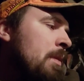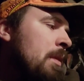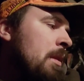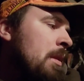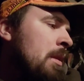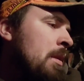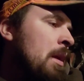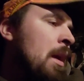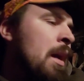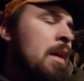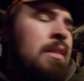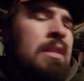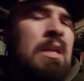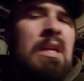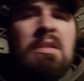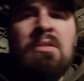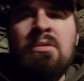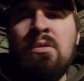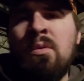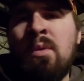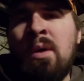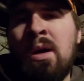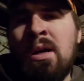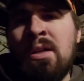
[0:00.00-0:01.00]
yeah, thanks
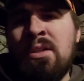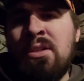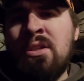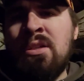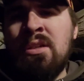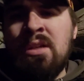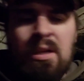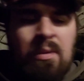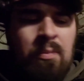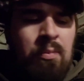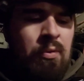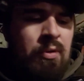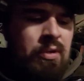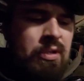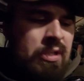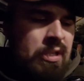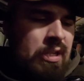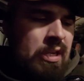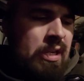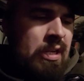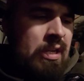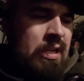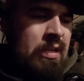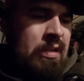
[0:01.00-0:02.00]
for watching. I
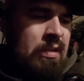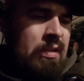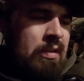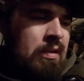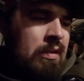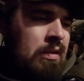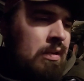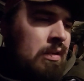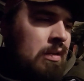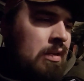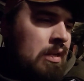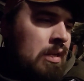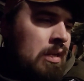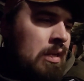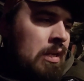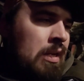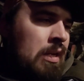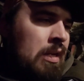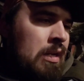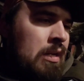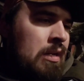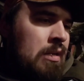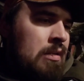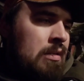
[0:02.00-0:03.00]
appreciate it,
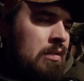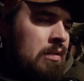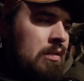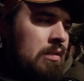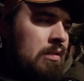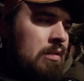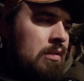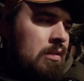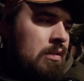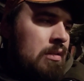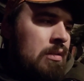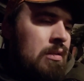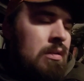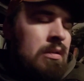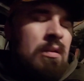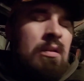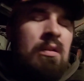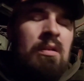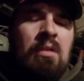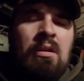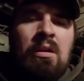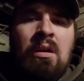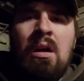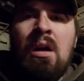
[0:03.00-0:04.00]
and
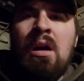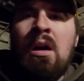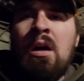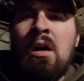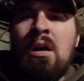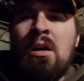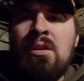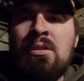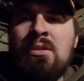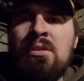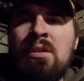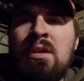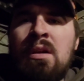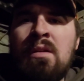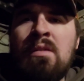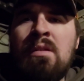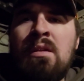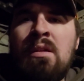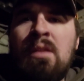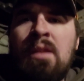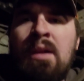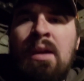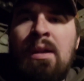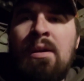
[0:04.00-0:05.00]
I'll talk to
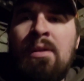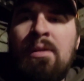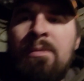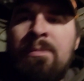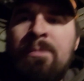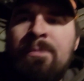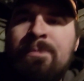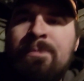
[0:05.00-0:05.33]
you later.